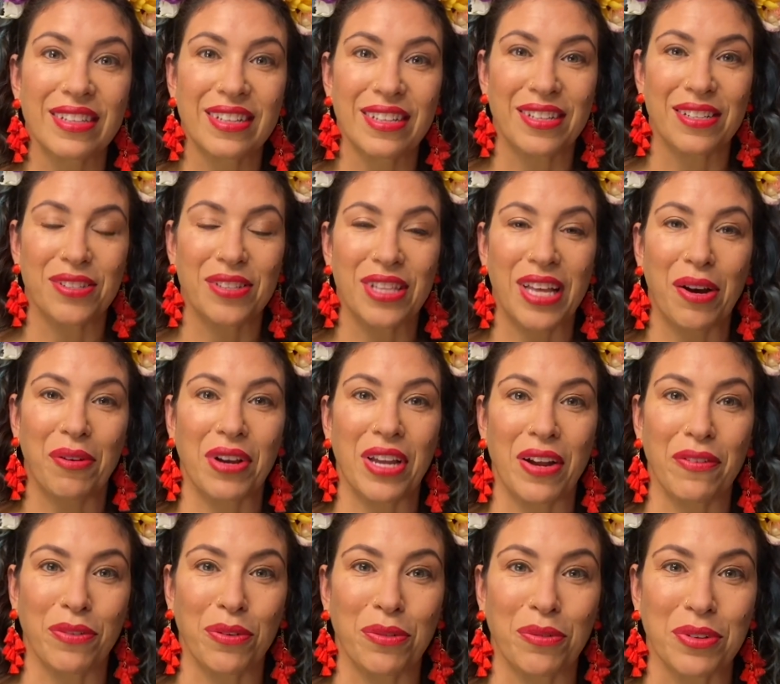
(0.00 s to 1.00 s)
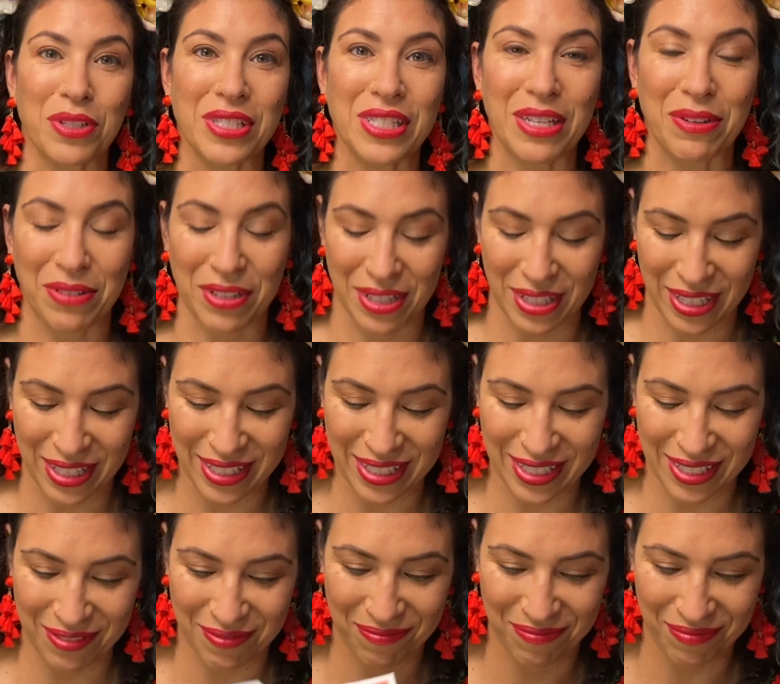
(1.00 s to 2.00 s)
So that way everyone will see what it is,
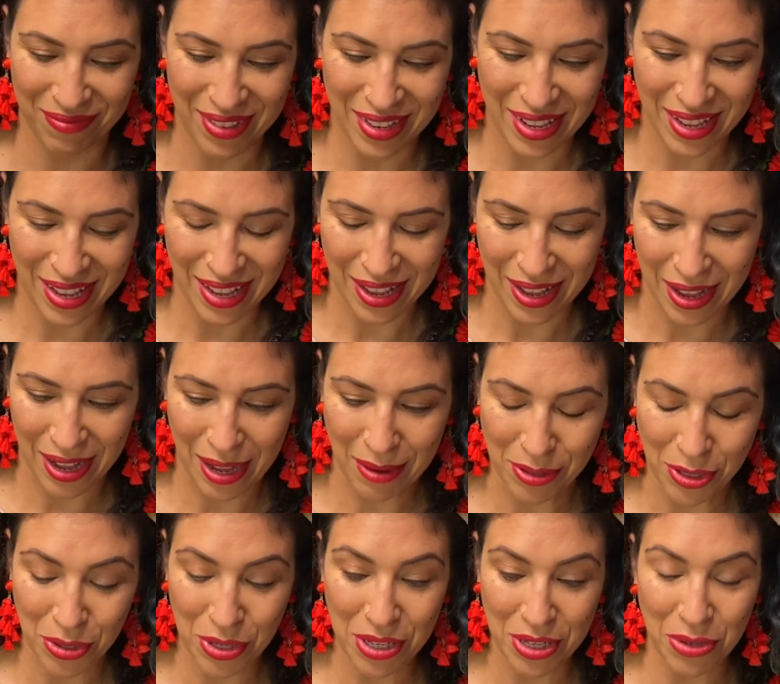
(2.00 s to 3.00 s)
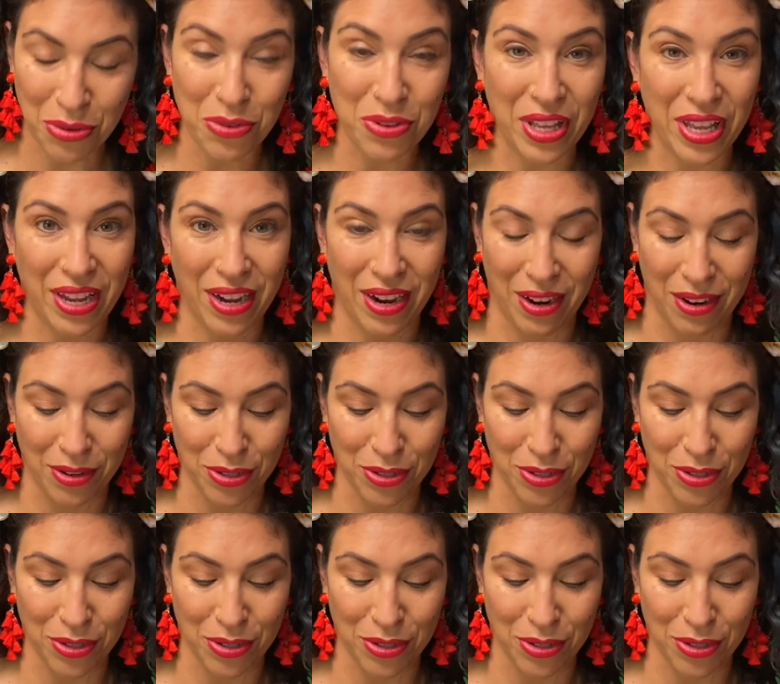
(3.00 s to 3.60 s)
see who they are.